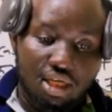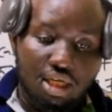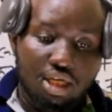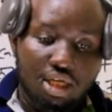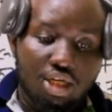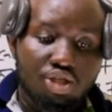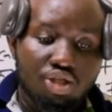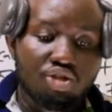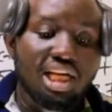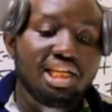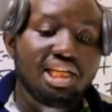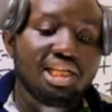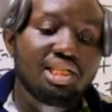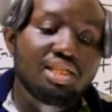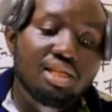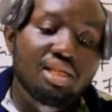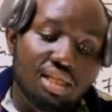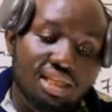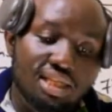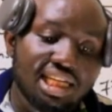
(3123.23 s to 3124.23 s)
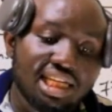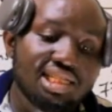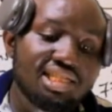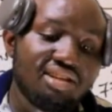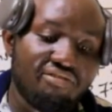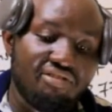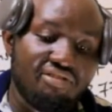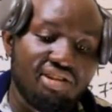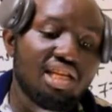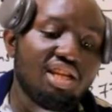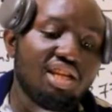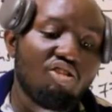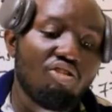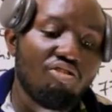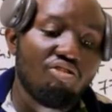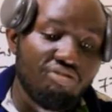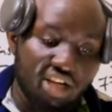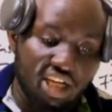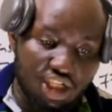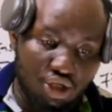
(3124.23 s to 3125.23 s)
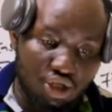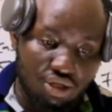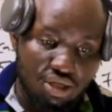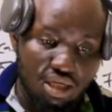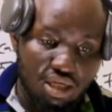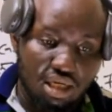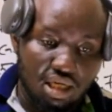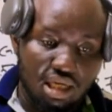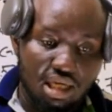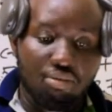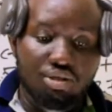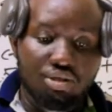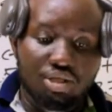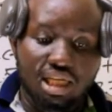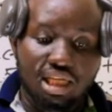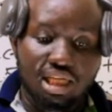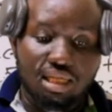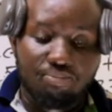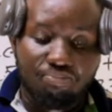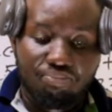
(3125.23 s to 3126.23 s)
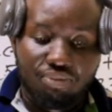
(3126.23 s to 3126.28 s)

So that is definitely conversion. Are we together?